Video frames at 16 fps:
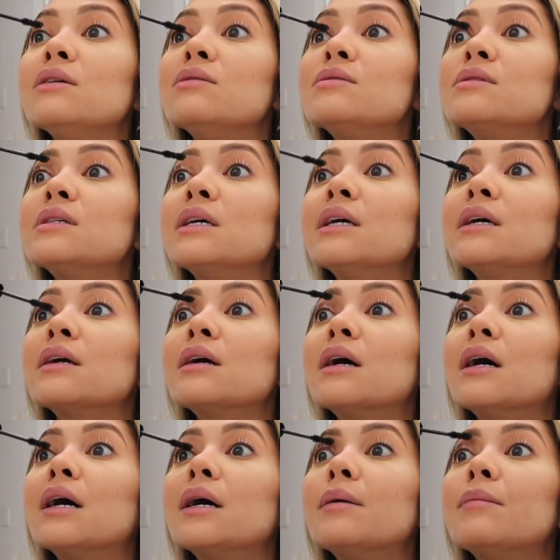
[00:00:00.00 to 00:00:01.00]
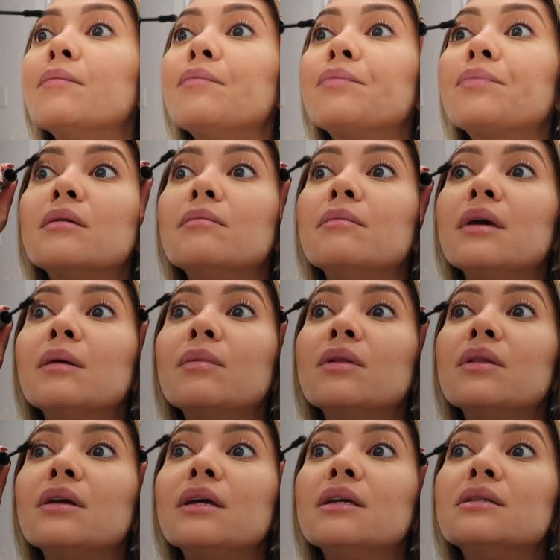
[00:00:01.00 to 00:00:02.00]
using
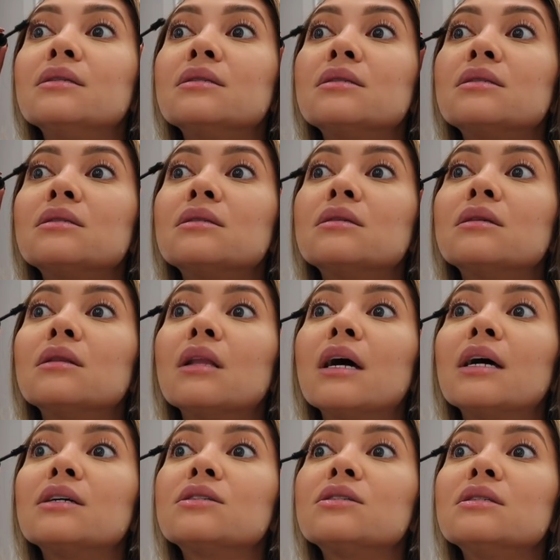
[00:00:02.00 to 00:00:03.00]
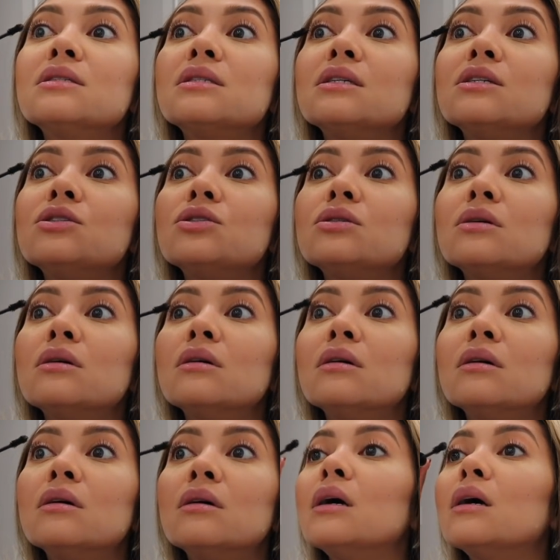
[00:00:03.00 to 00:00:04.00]
Maybelline's Lash Sensational